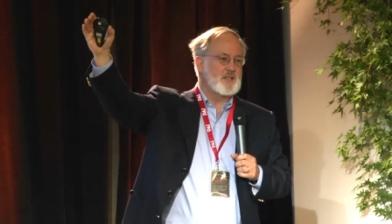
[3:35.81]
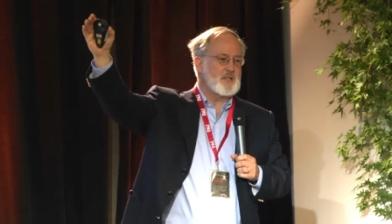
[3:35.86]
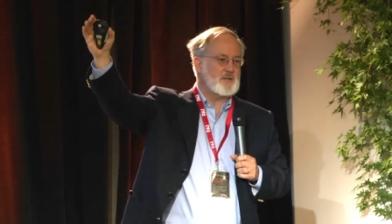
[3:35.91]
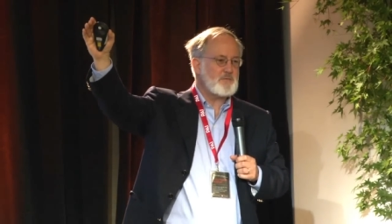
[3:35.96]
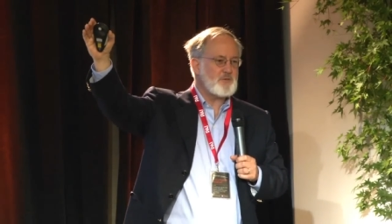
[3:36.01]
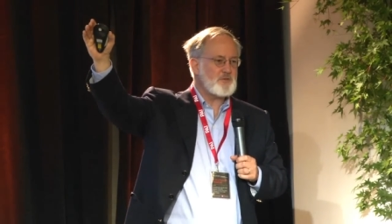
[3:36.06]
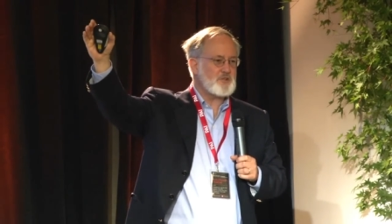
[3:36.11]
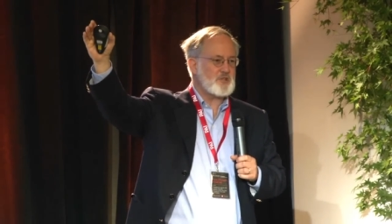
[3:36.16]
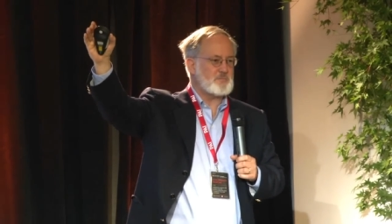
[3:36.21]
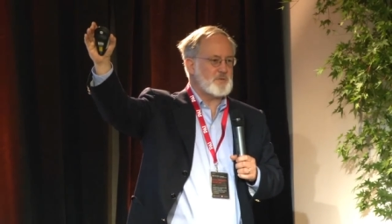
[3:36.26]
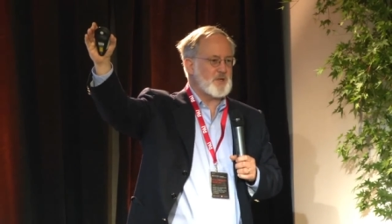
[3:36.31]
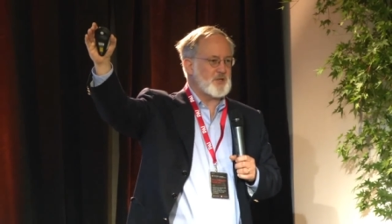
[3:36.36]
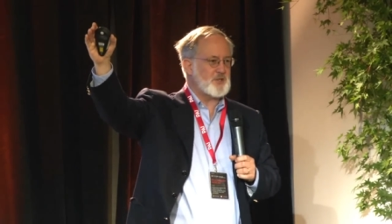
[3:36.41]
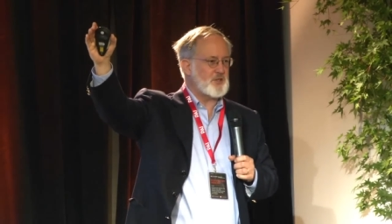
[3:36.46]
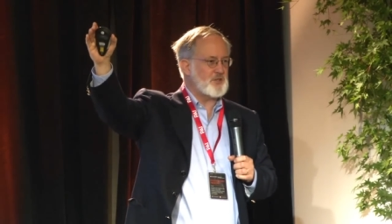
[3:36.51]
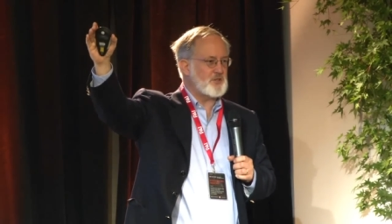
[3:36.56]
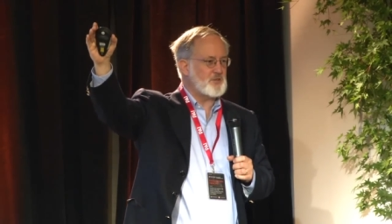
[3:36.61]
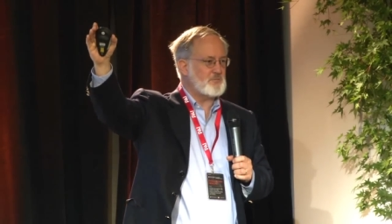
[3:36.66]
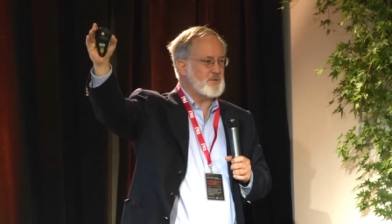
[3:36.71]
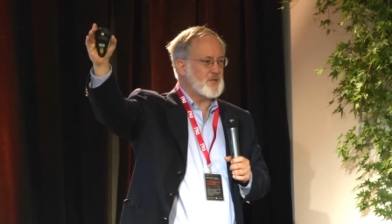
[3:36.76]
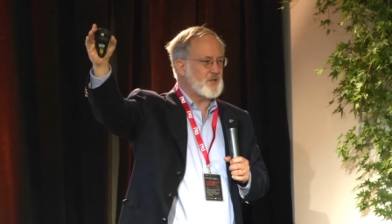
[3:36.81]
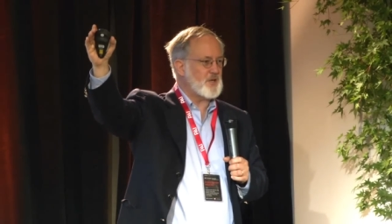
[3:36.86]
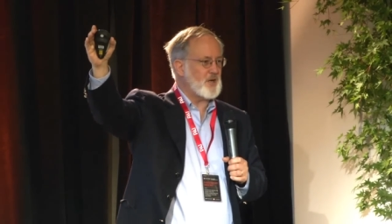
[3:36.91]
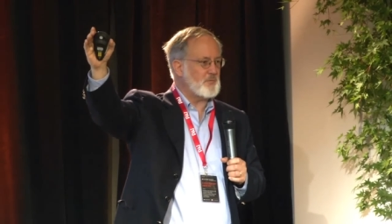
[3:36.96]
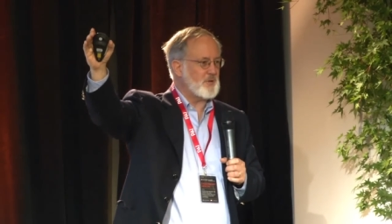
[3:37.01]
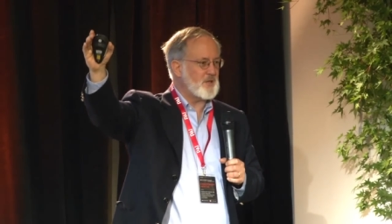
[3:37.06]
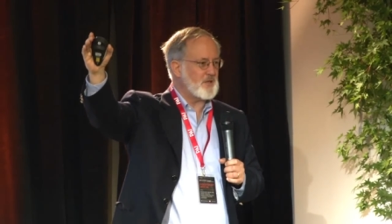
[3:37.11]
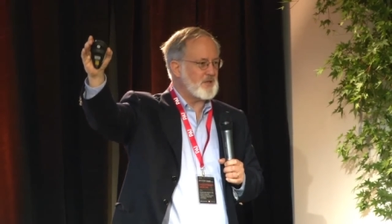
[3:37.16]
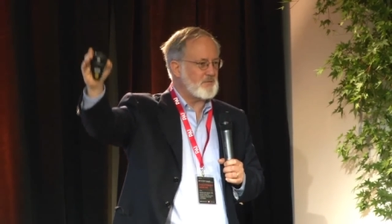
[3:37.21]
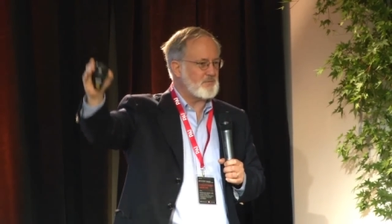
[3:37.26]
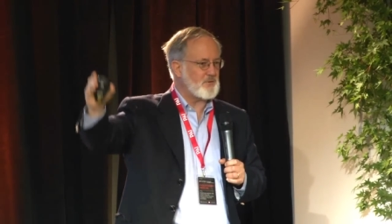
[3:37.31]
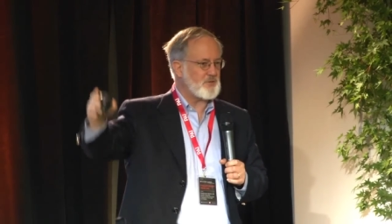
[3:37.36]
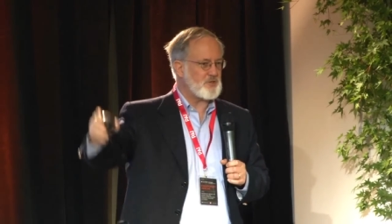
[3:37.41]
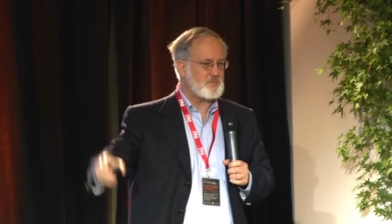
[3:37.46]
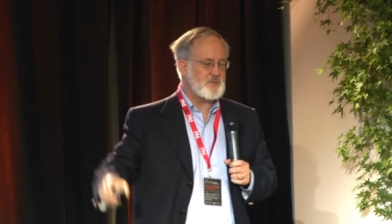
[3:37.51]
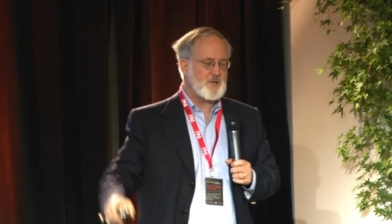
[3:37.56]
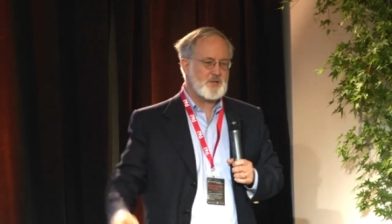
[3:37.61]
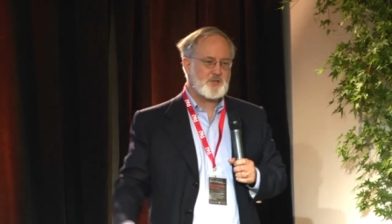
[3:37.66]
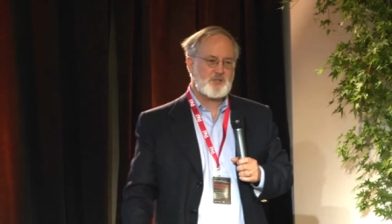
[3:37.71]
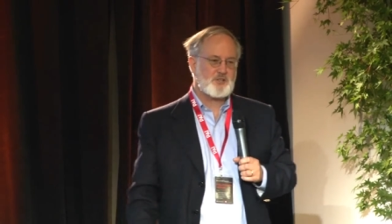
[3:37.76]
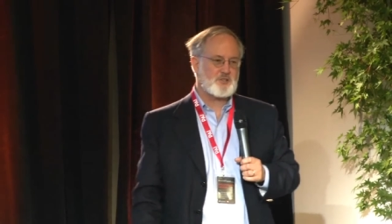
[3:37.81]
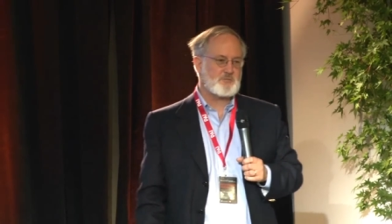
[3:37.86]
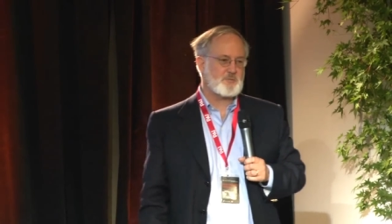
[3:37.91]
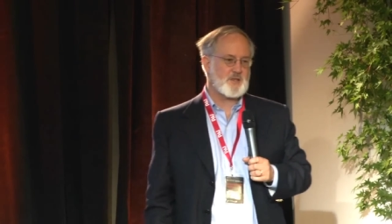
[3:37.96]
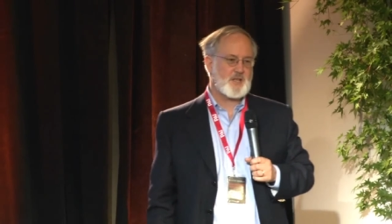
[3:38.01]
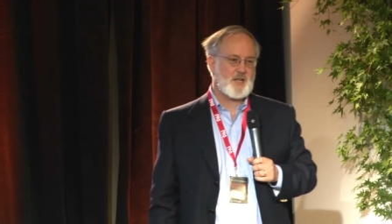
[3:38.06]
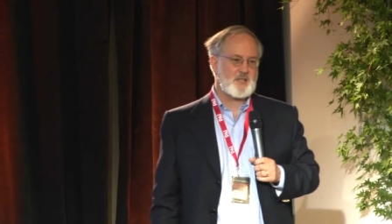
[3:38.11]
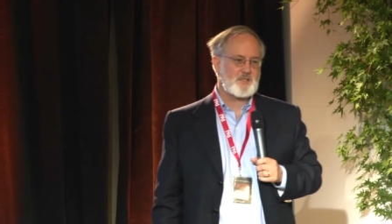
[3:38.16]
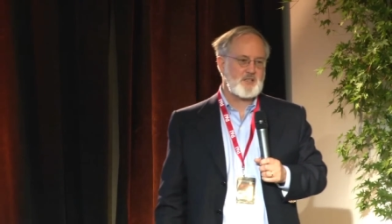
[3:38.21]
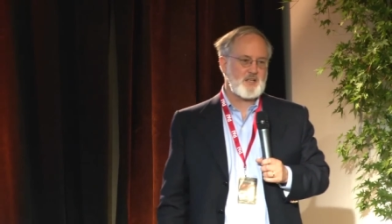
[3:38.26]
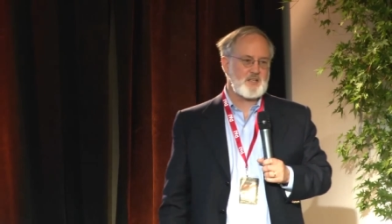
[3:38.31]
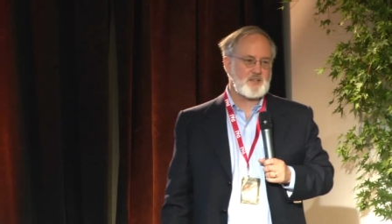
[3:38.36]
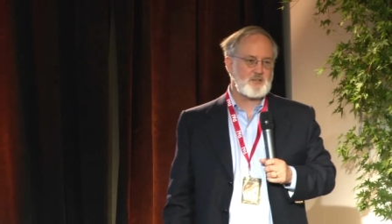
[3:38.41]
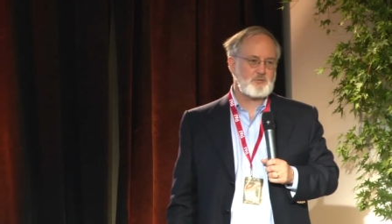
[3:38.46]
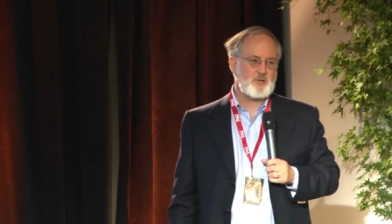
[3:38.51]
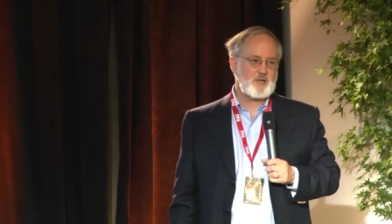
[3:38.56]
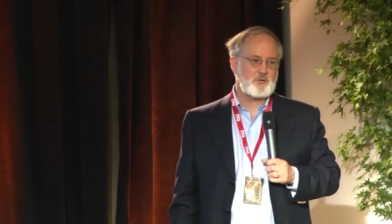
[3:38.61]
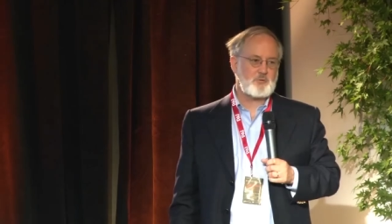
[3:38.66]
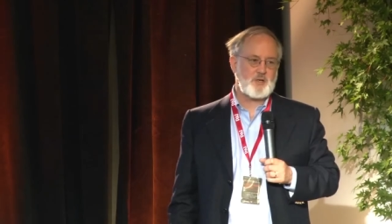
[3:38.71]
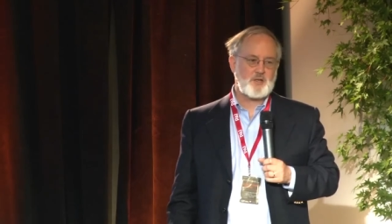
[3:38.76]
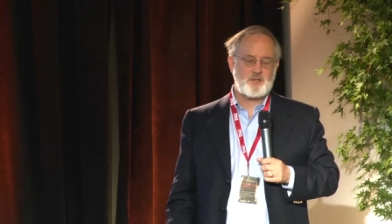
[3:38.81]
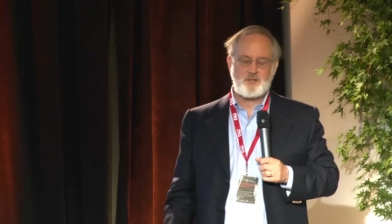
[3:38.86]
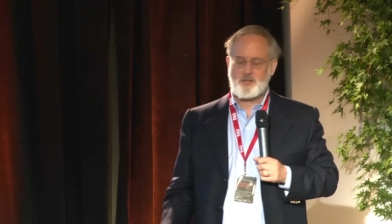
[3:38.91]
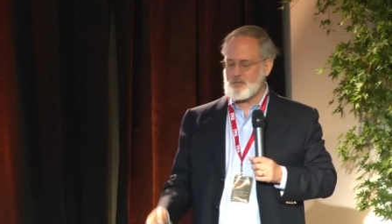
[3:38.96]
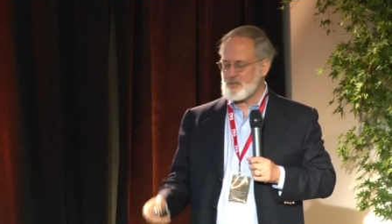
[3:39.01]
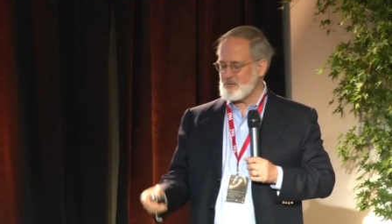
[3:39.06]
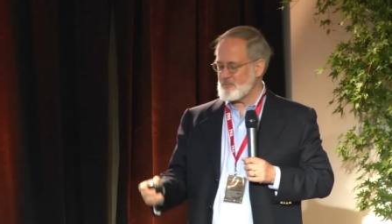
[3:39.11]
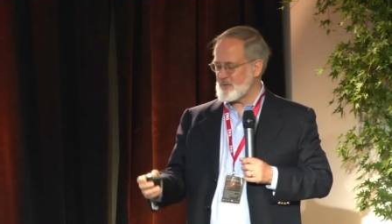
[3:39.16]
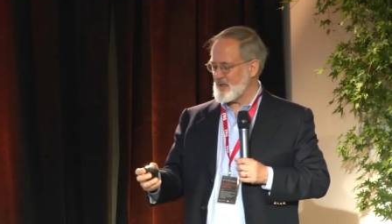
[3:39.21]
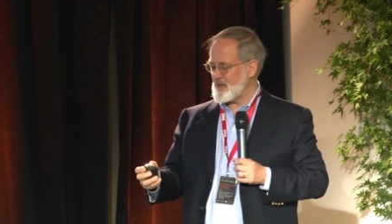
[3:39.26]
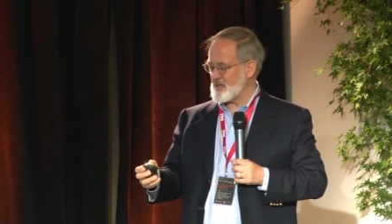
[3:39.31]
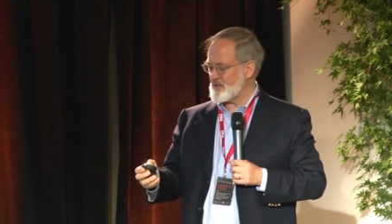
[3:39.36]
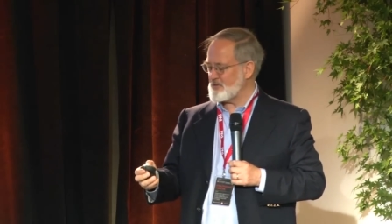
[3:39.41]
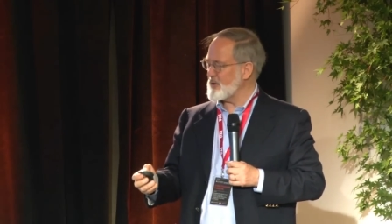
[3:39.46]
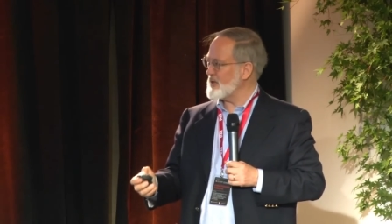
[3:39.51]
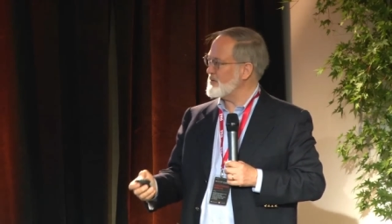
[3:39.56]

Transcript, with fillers: different species becoming different species, but that's not the right way to think about it.